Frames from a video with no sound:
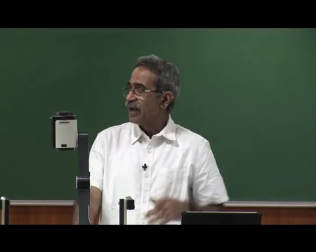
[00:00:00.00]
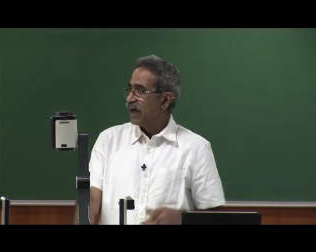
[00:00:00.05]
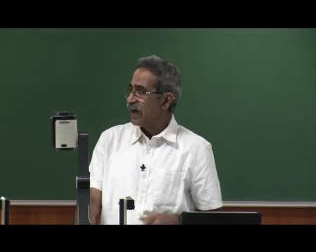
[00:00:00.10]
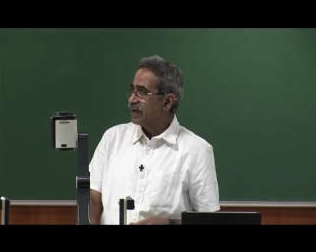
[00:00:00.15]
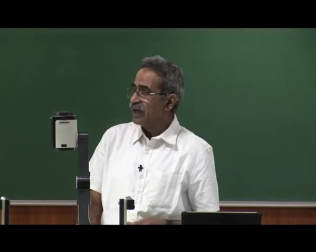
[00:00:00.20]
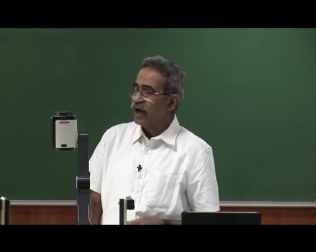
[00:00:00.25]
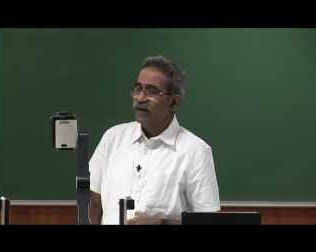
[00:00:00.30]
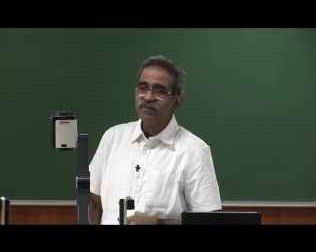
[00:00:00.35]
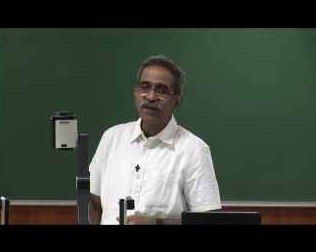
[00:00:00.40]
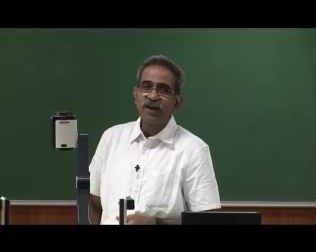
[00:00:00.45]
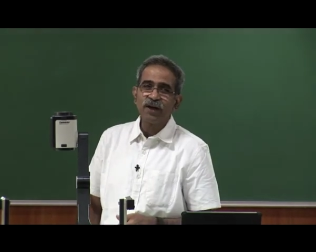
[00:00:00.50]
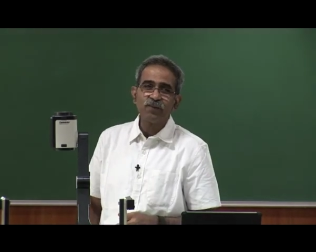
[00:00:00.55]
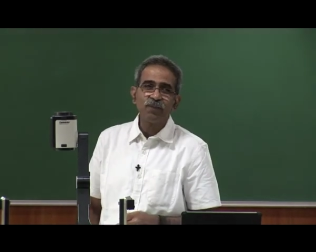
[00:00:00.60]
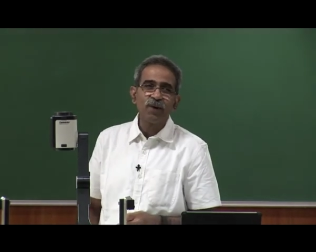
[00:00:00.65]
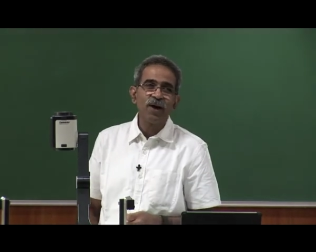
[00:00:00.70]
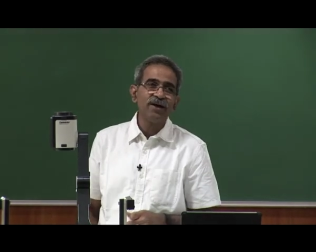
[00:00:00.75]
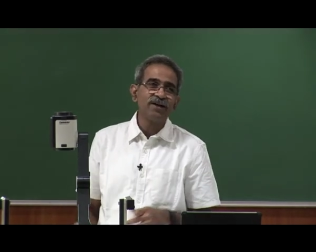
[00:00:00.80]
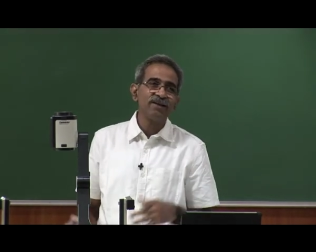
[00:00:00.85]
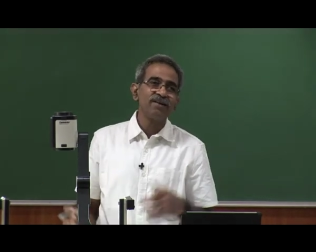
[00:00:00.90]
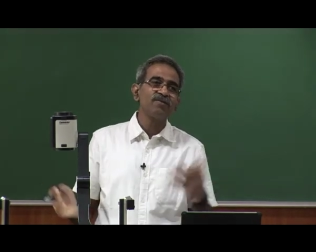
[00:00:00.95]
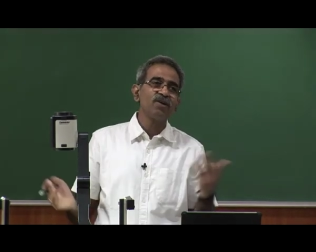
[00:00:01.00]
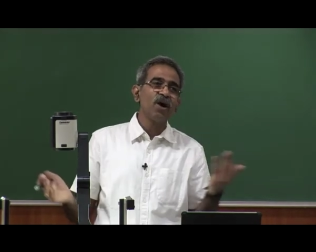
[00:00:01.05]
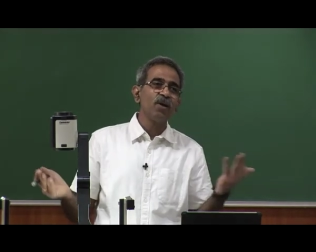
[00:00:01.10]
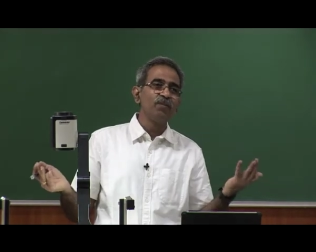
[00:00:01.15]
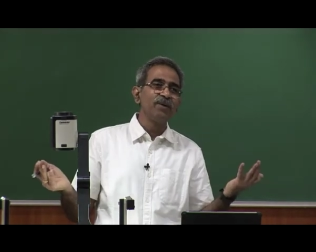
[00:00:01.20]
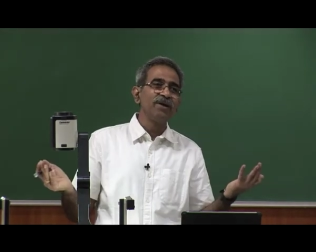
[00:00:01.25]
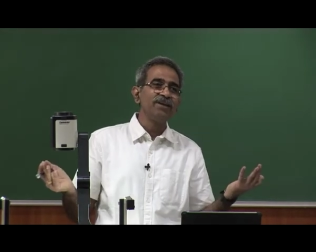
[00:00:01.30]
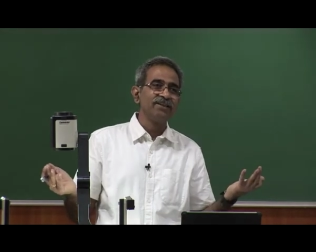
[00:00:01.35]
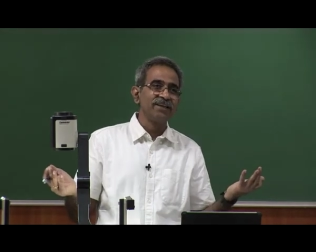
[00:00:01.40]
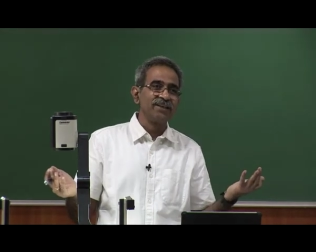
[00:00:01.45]
and after a point they
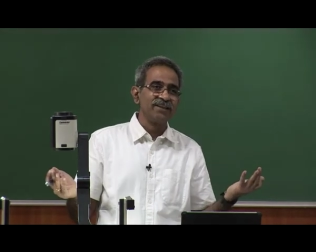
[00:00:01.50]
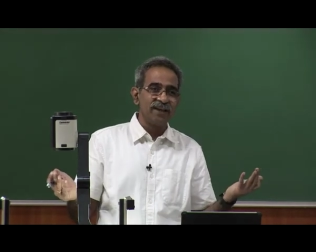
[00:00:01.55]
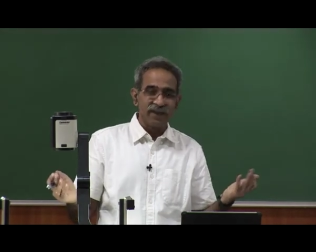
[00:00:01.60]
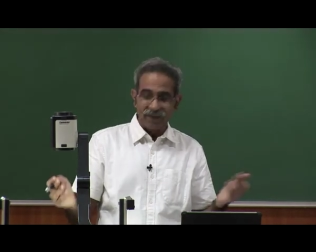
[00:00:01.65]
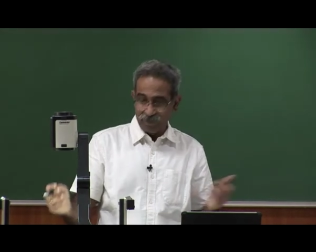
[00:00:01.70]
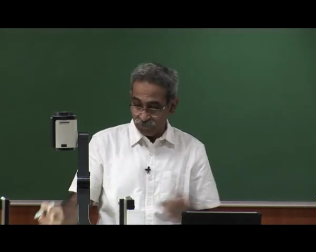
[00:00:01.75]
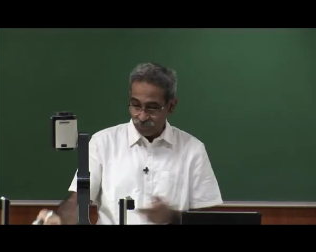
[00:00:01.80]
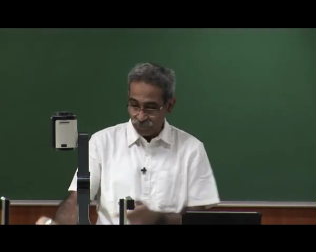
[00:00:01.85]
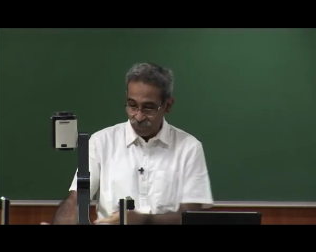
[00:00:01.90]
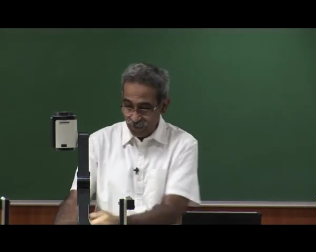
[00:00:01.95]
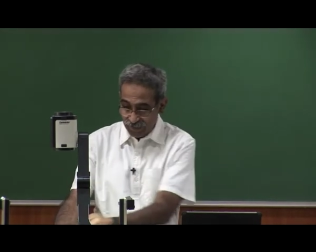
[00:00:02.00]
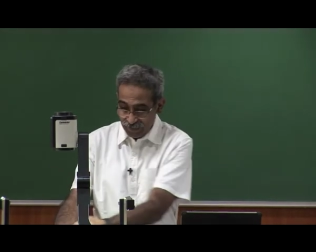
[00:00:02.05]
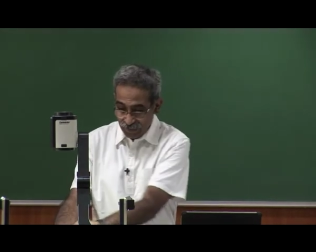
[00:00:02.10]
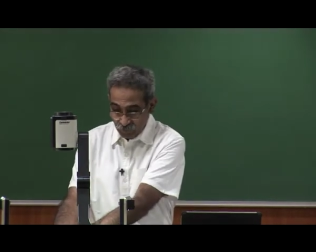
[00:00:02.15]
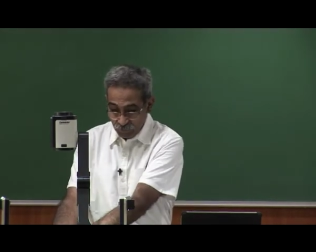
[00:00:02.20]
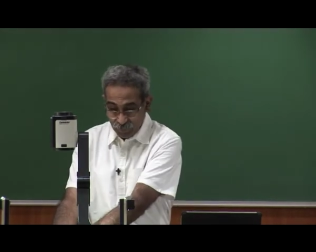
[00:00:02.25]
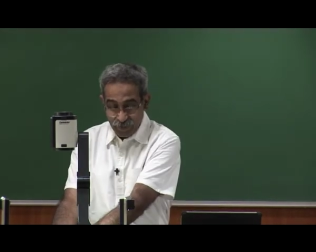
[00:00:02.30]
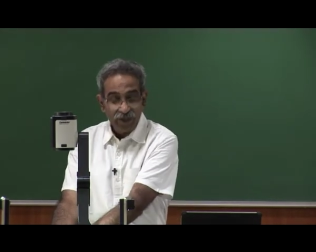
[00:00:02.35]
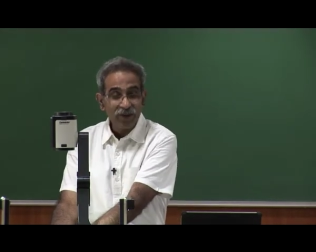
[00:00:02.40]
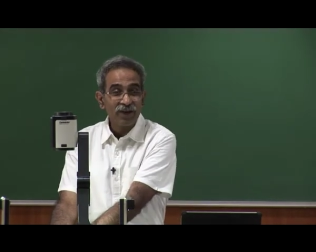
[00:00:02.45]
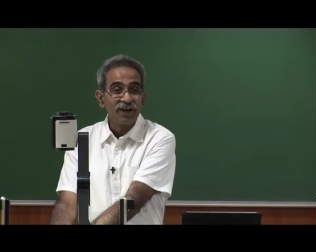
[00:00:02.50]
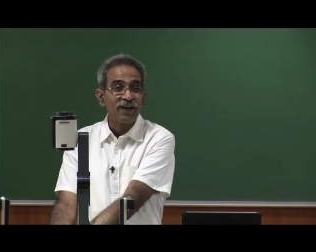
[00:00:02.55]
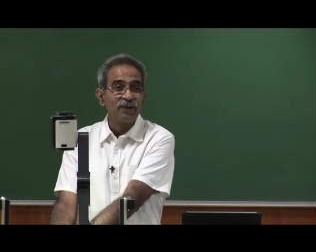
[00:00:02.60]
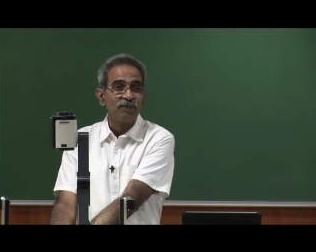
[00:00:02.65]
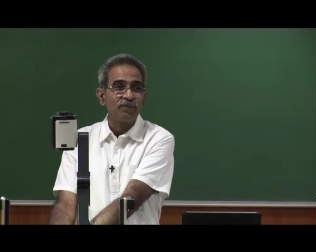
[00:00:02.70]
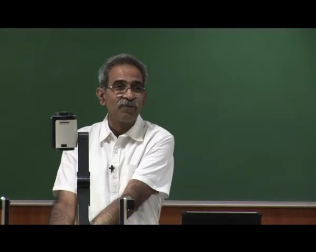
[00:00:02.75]
stop reaching that. In this particular,